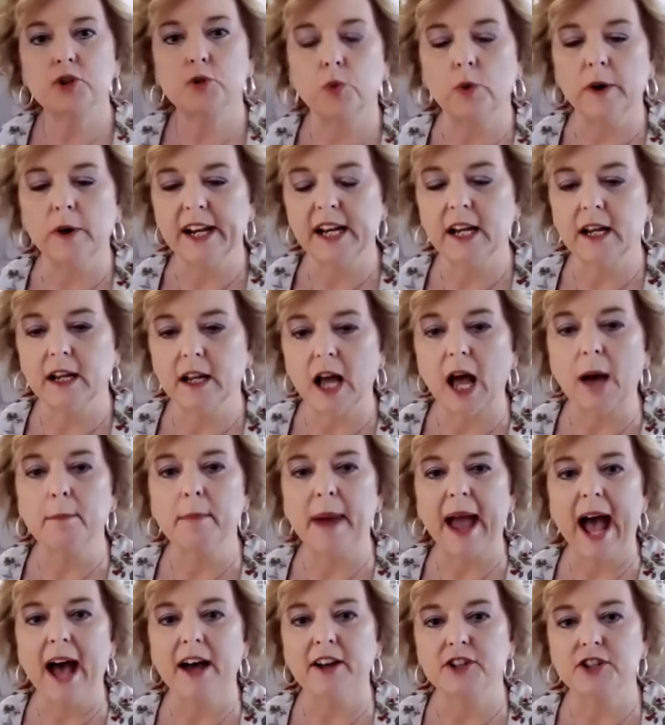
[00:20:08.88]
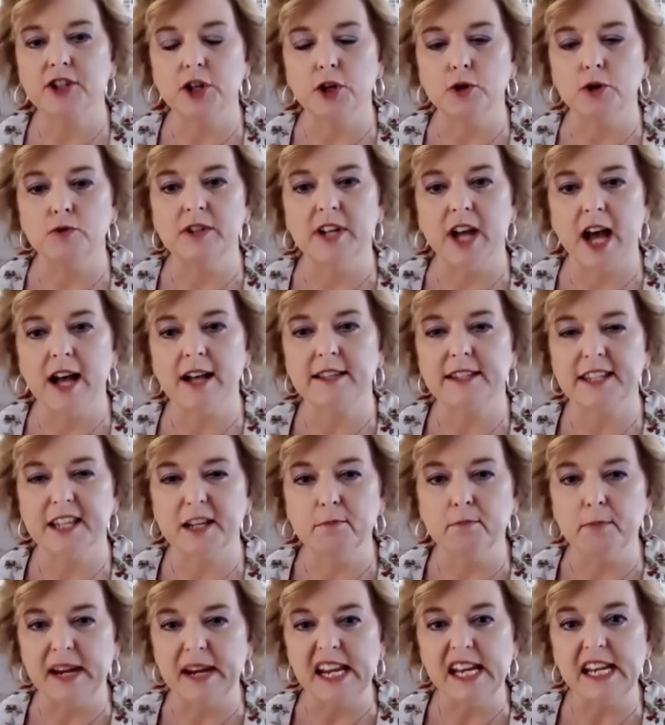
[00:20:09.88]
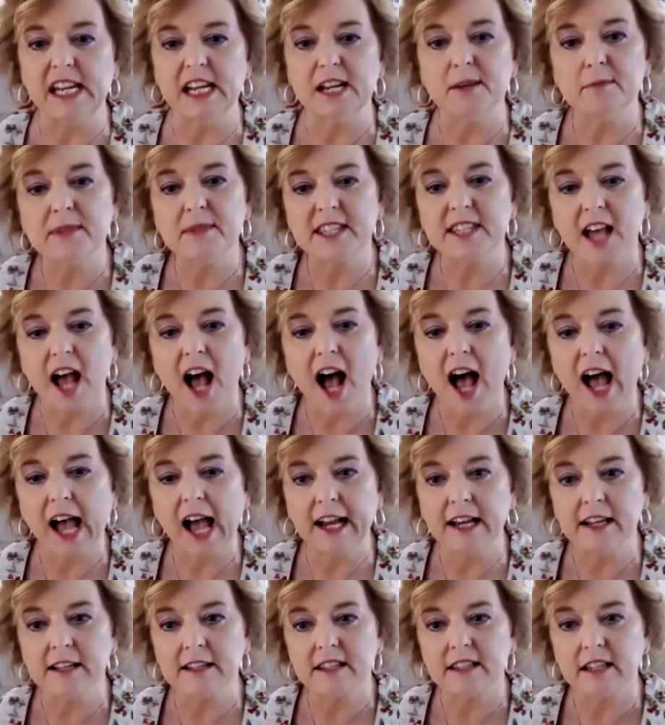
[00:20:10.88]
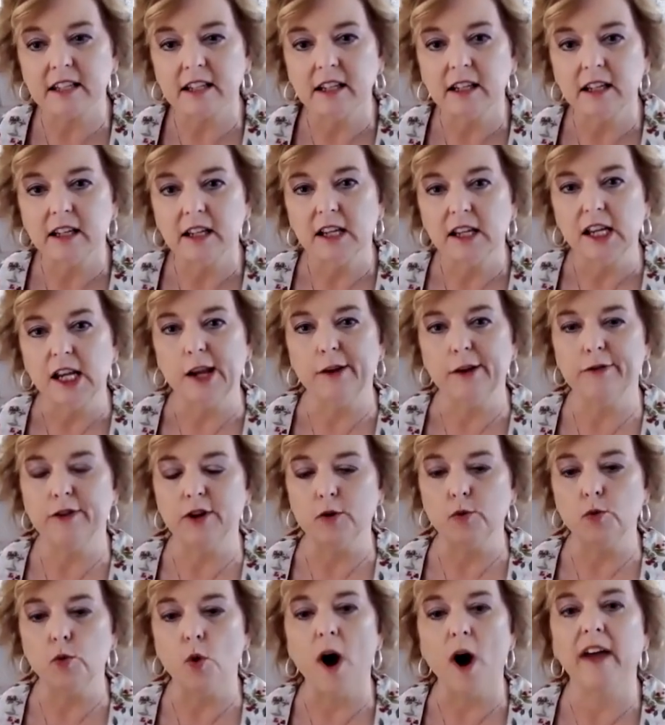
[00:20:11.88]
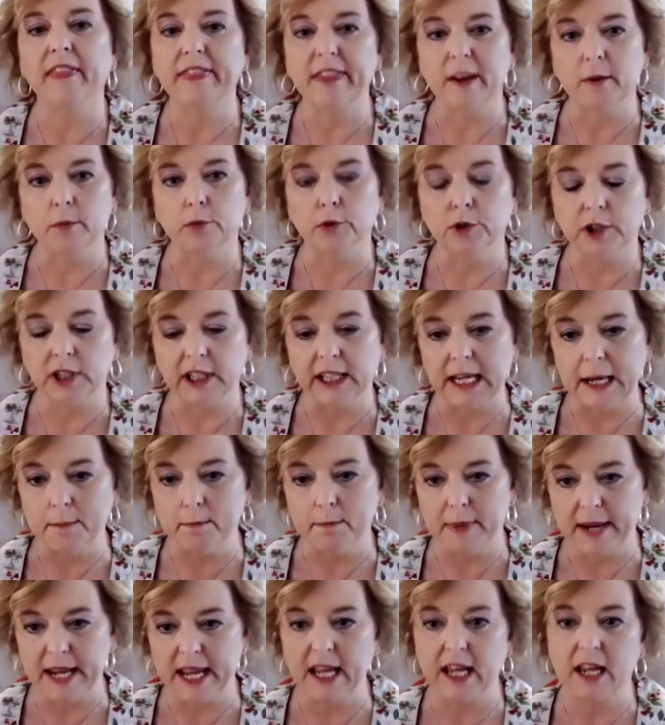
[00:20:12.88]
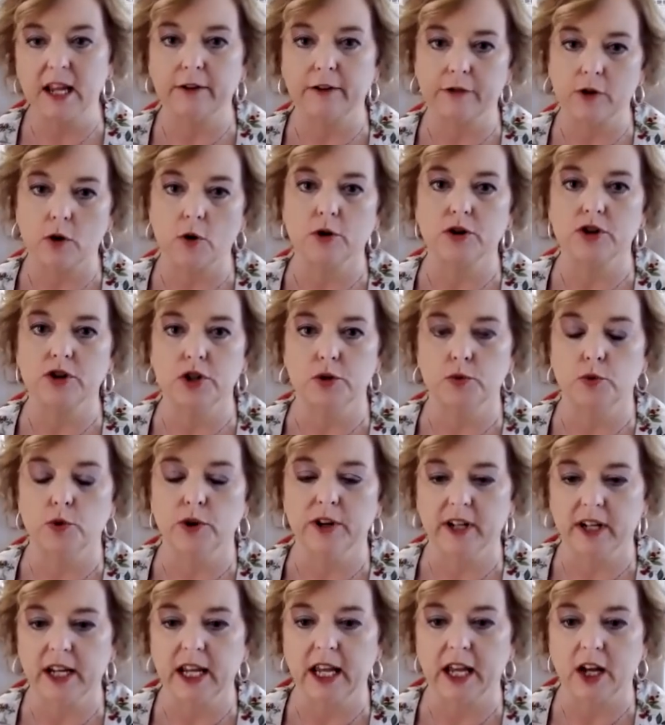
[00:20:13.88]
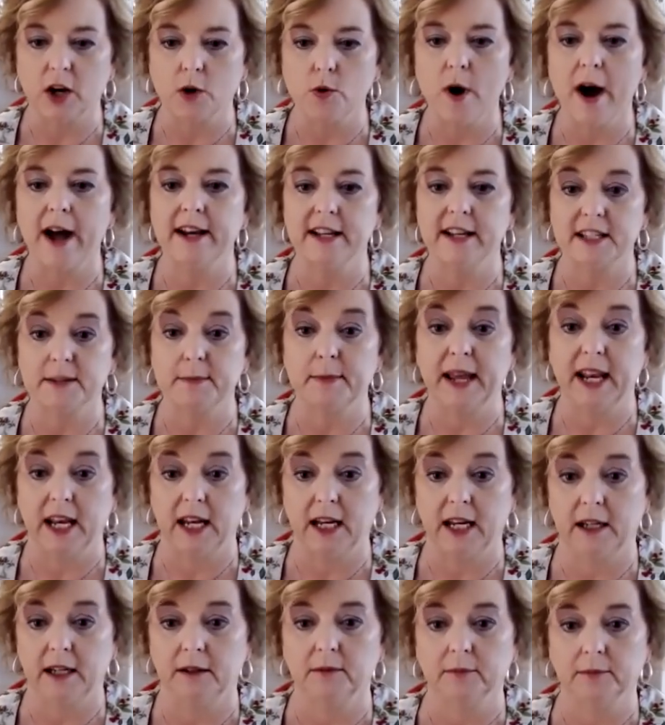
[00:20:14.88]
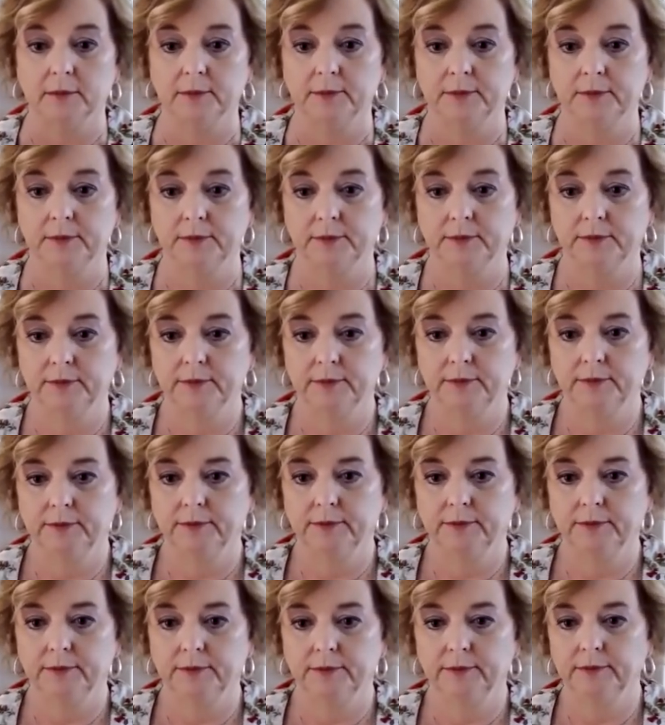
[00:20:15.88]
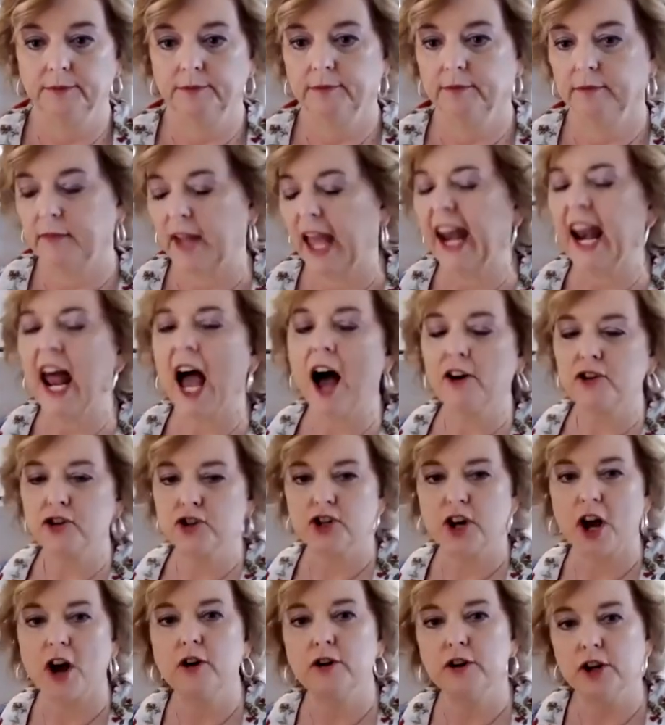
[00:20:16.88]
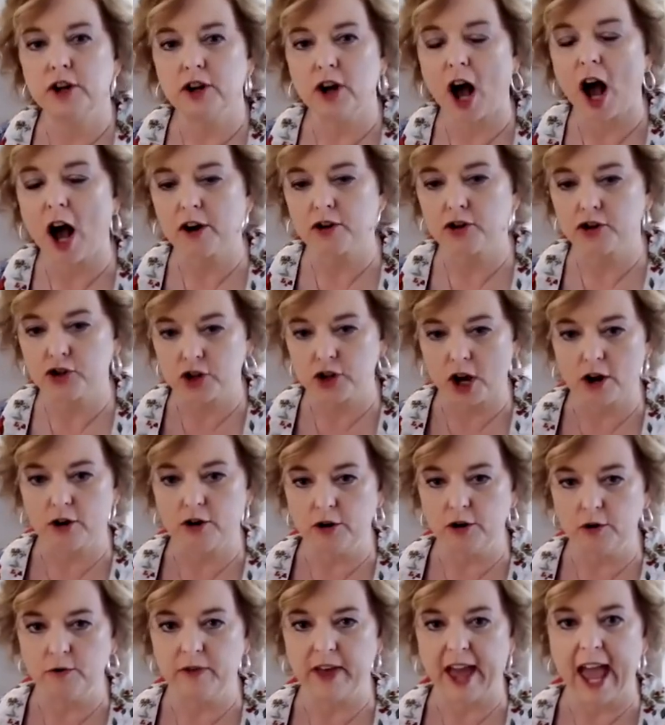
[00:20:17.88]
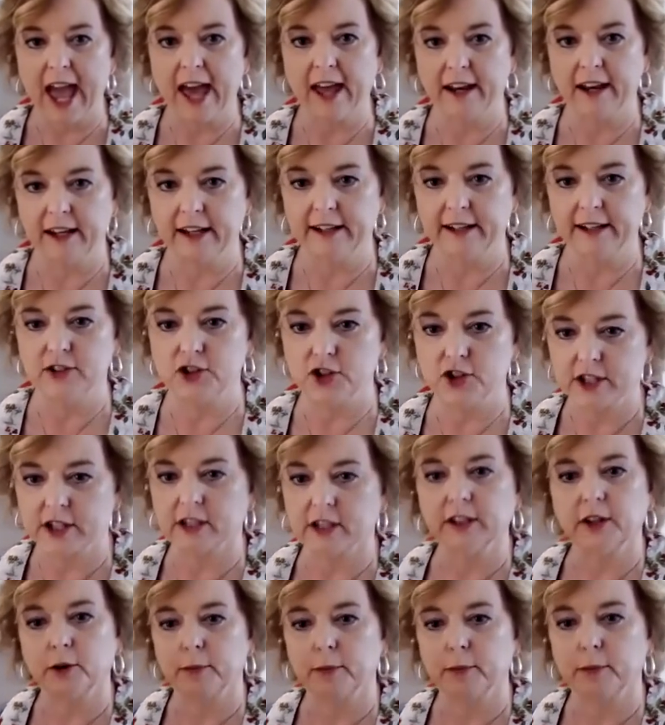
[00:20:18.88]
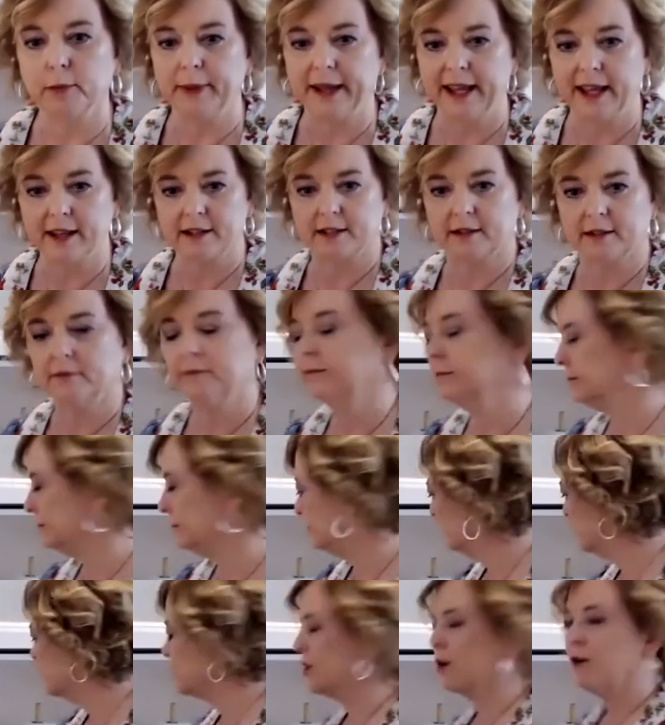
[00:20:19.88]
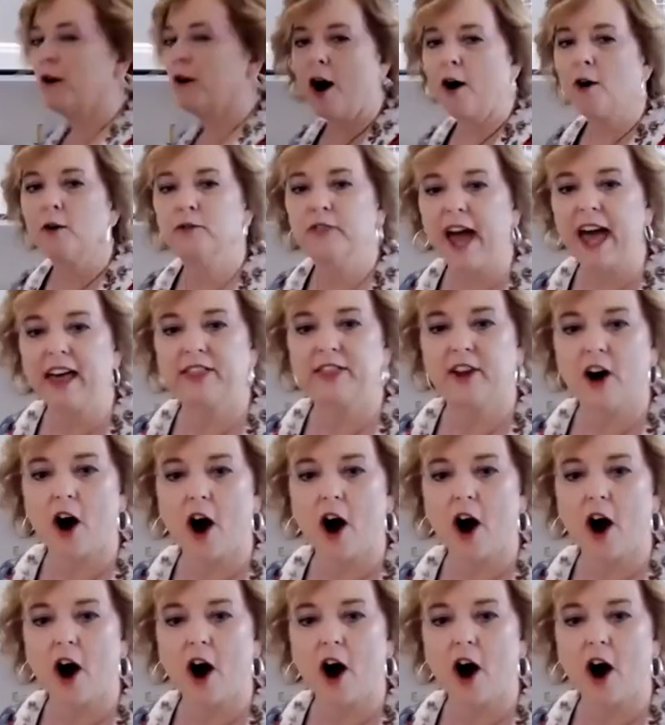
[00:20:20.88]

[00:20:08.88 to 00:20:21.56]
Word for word: 20, about two dozen medium size. If you want them really big, of course, you wouldn't get quite as many. Okay. Mm -hmm and I'll show you. I'll show you that in just a little bit. that, Hold that